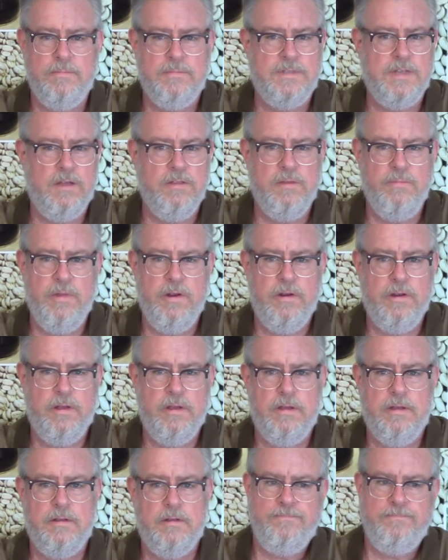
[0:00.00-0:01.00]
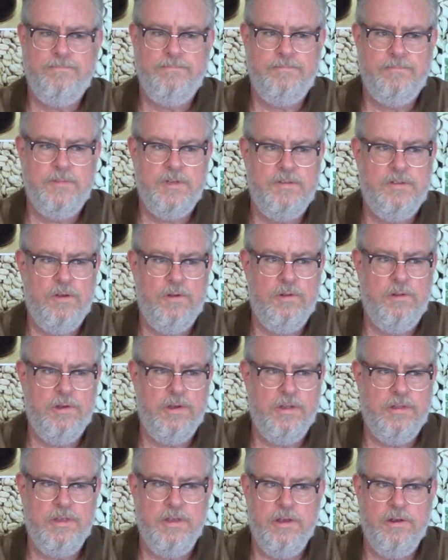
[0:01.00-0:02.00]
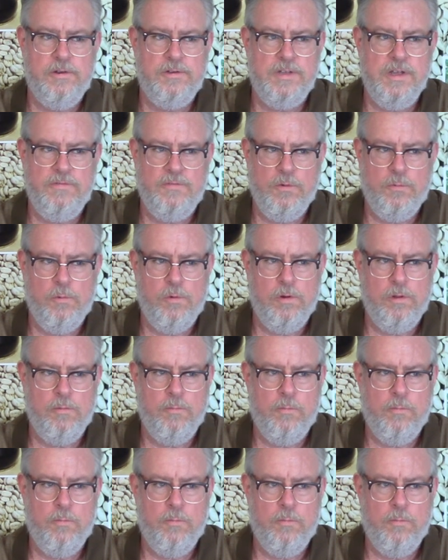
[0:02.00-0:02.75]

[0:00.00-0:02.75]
South America. So look at the years after World